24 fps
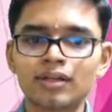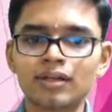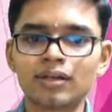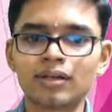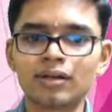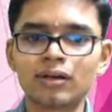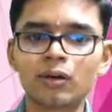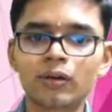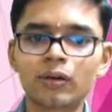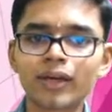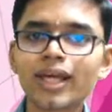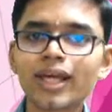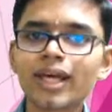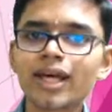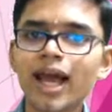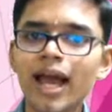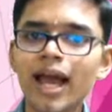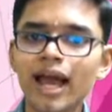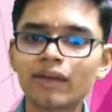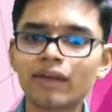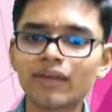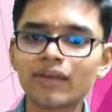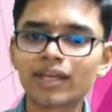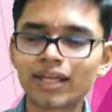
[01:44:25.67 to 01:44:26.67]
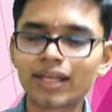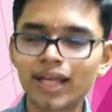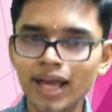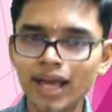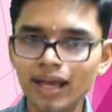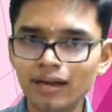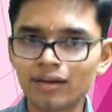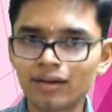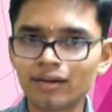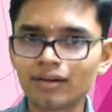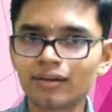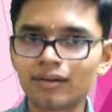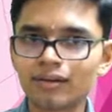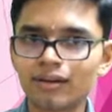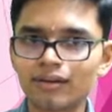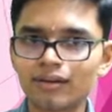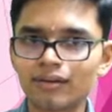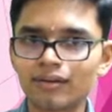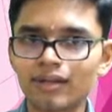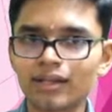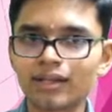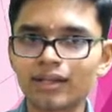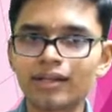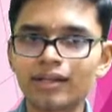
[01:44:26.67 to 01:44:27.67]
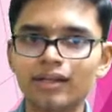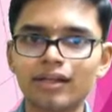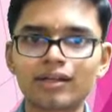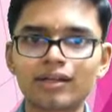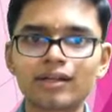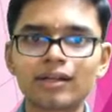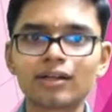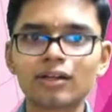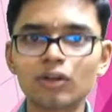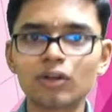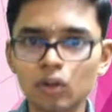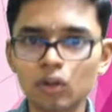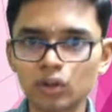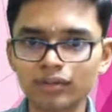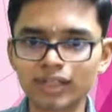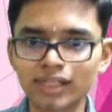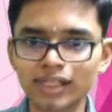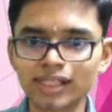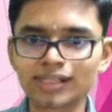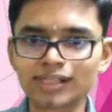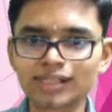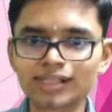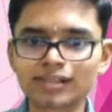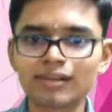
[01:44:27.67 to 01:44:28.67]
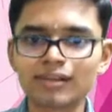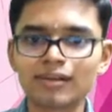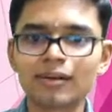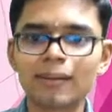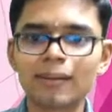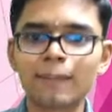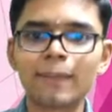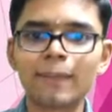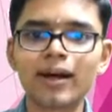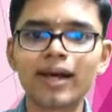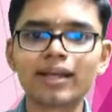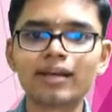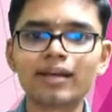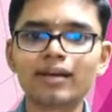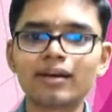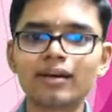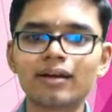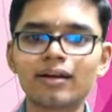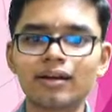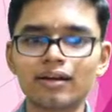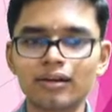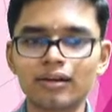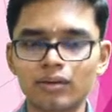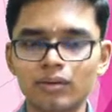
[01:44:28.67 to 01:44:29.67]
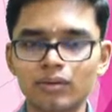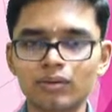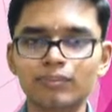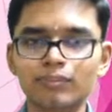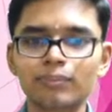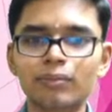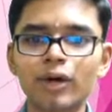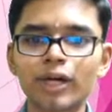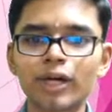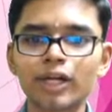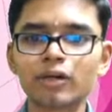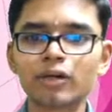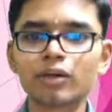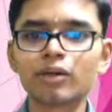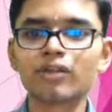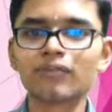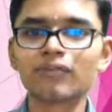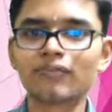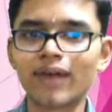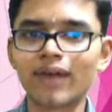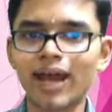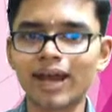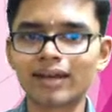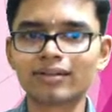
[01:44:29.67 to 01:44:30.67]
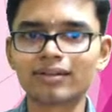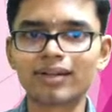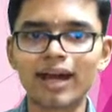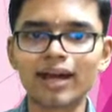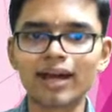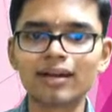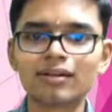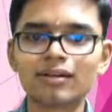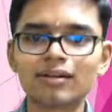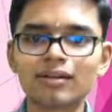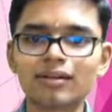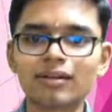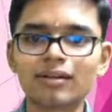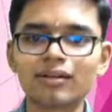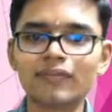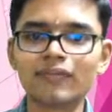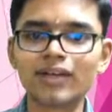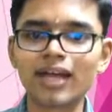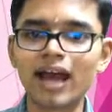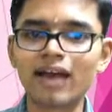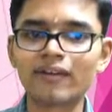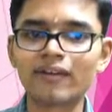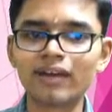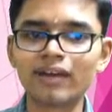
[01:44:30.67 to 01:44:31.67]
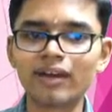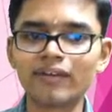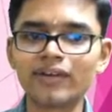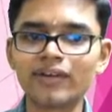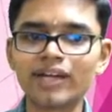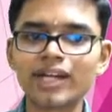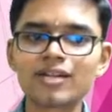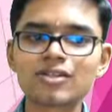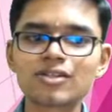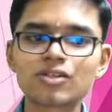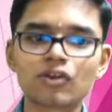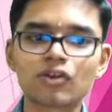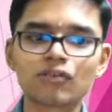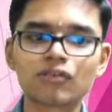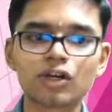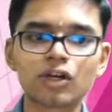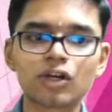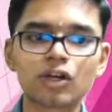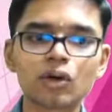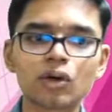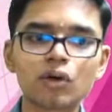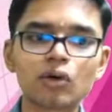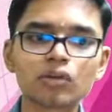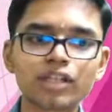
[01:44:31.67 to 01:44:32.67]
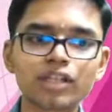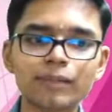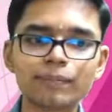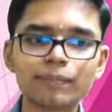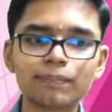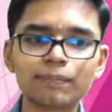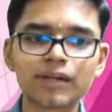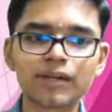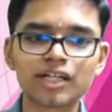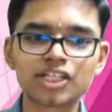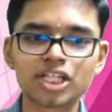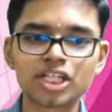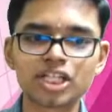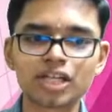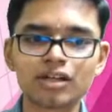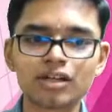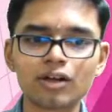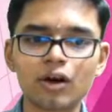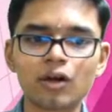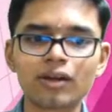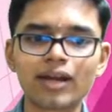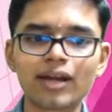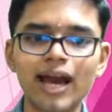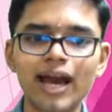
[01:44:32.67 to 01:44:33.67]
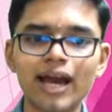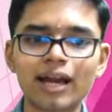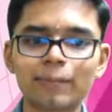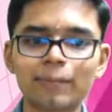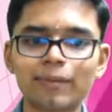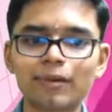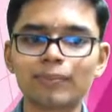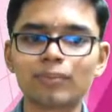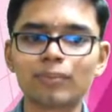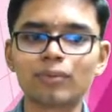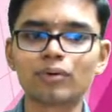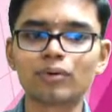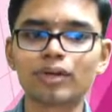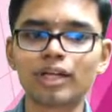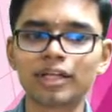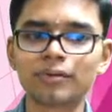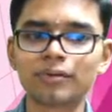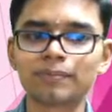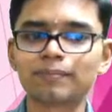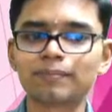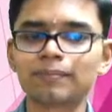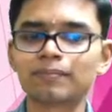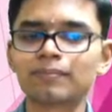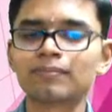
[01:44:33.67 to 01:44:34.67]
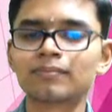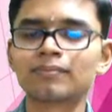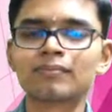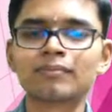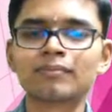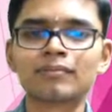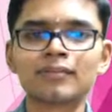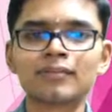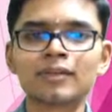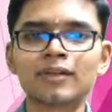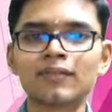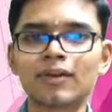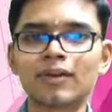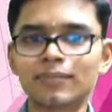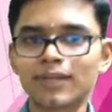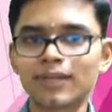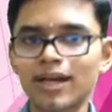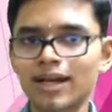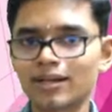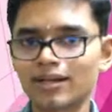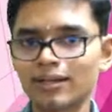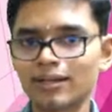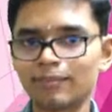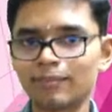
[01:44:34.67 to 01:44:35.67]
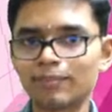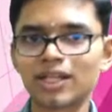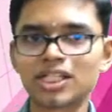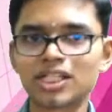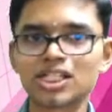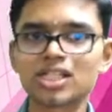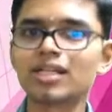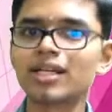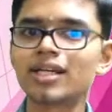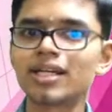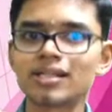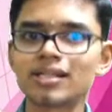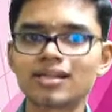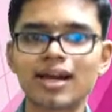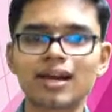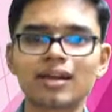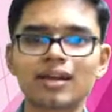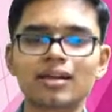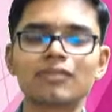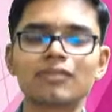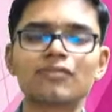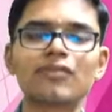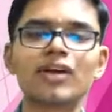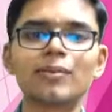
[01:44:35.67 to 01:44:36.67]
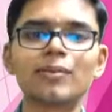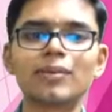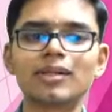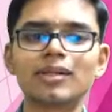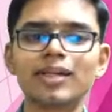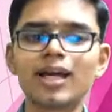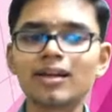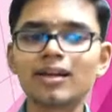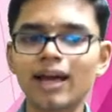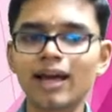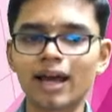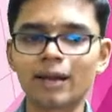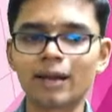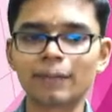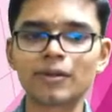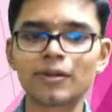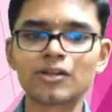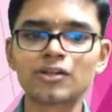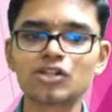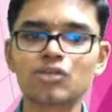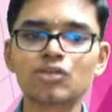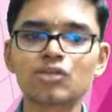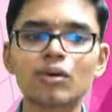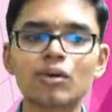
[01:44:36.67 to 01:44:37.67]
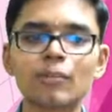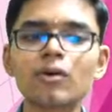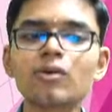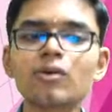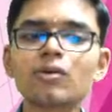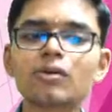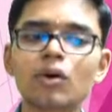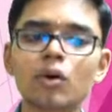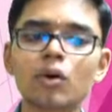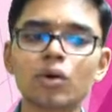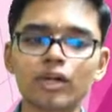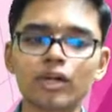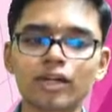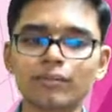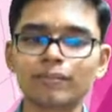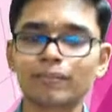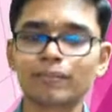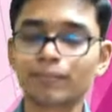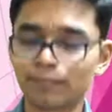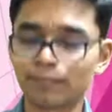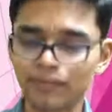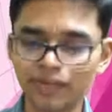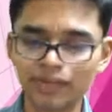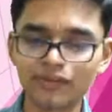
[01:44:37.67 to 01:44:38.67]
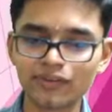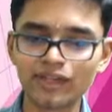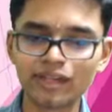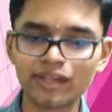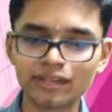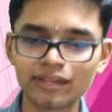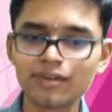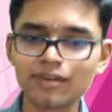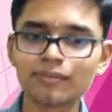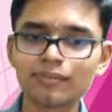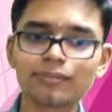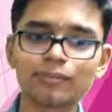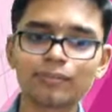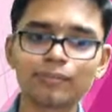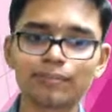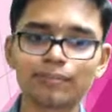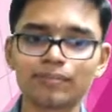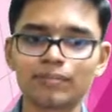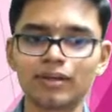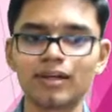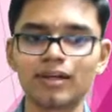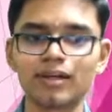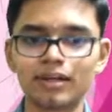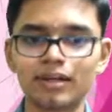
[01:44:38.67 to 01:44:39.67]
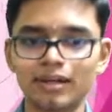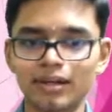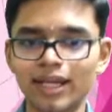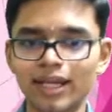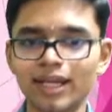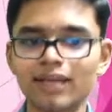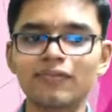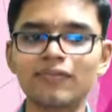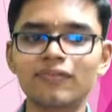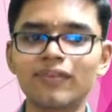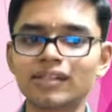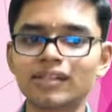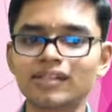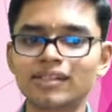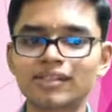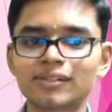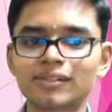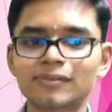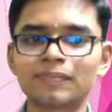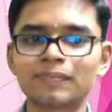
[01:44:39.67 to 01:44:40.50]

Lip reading: Okay, and we can conclude this by pointing to the fact that we have evidence of cloth impression on Harappan pottery. From that impression, it is identifiable that Harappans knew about cotton, even in the late phase.